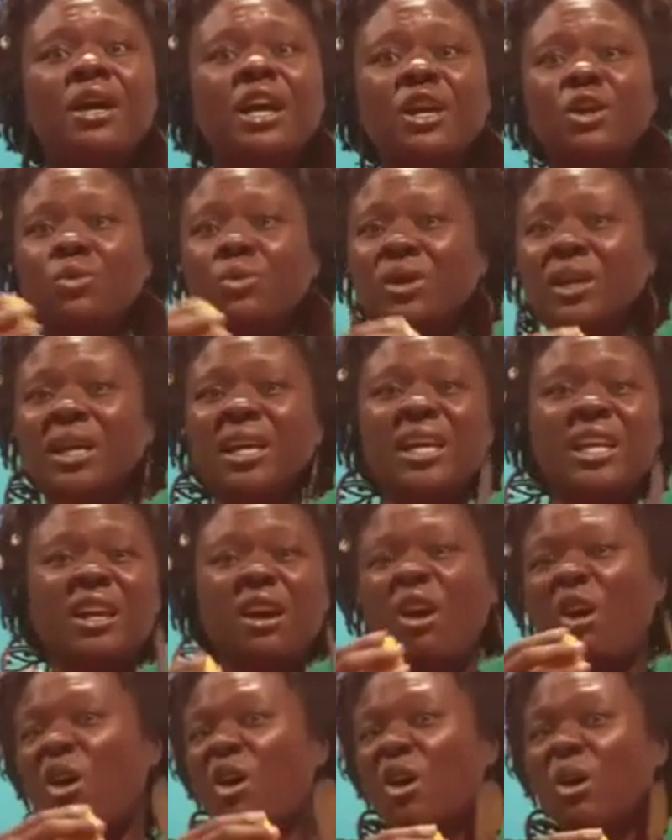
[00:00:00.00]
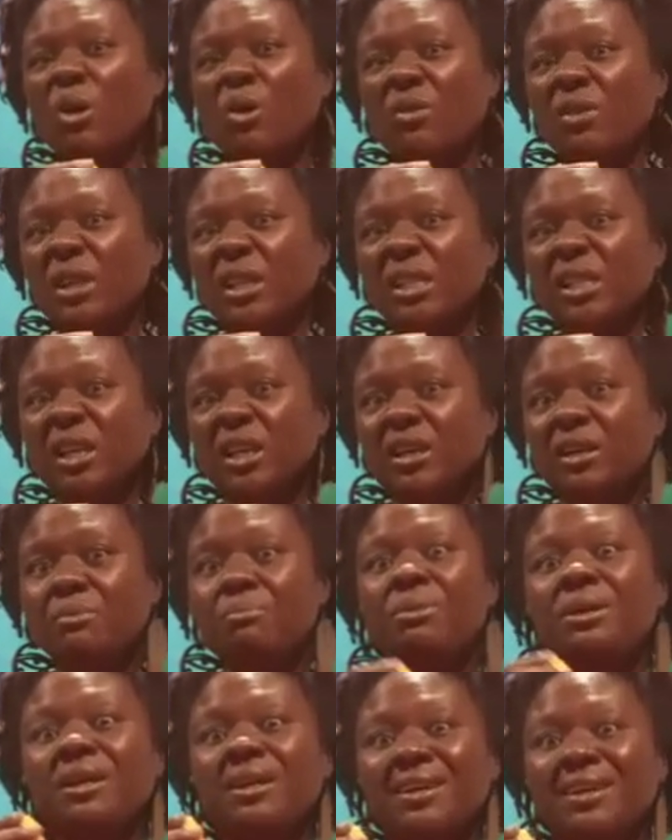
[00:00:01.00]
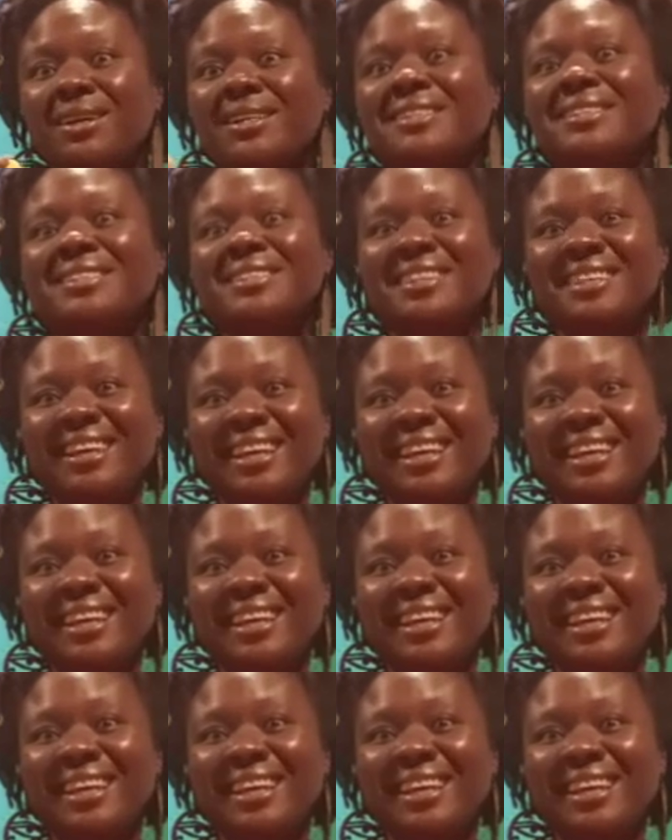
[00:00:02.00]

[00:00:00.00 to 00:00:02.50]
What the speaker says: And you want to hit it all over the tongue because,